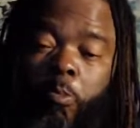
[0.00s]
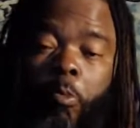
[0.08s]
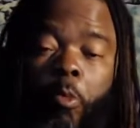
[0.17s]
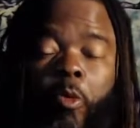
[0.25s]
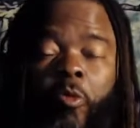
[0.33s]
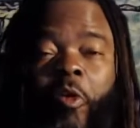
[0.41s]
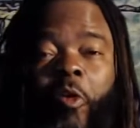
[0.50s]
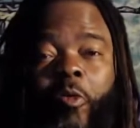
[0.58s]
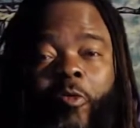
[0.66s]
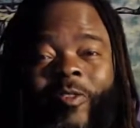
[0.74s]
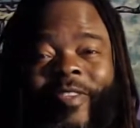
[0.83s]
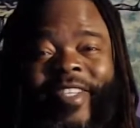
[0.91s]
move
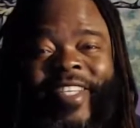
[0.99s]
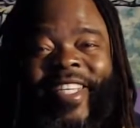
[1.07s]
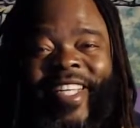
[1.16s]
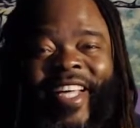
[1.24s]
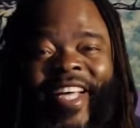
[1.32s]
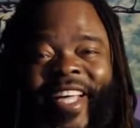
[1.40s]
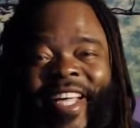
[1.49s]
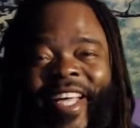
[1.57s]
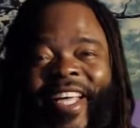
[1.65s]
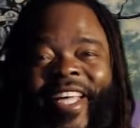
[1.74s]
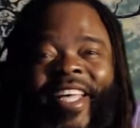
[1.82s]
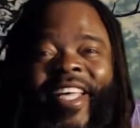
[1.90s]
on.
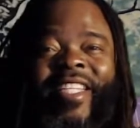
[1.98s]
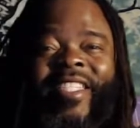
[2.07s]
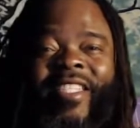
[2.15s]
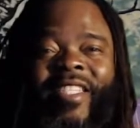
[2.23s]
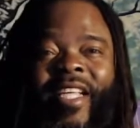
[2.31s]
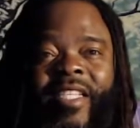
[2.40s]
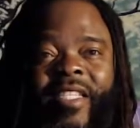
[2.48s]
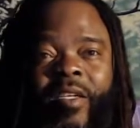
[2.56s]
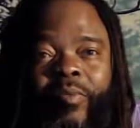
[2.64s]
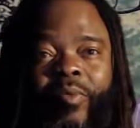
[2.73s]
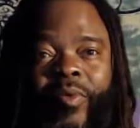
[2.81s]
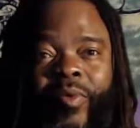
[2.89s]
Just that
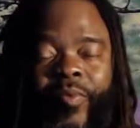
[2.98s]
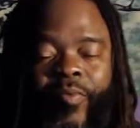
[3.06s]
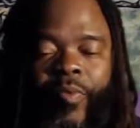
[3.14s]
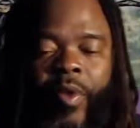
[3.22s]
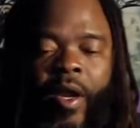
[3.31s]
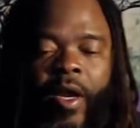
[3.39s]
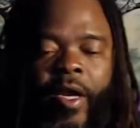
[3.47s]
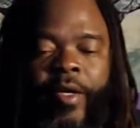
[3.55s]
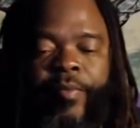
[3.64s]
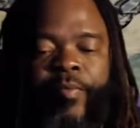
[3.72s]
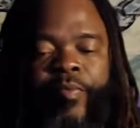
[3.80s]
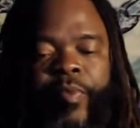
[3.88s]
simple. All right.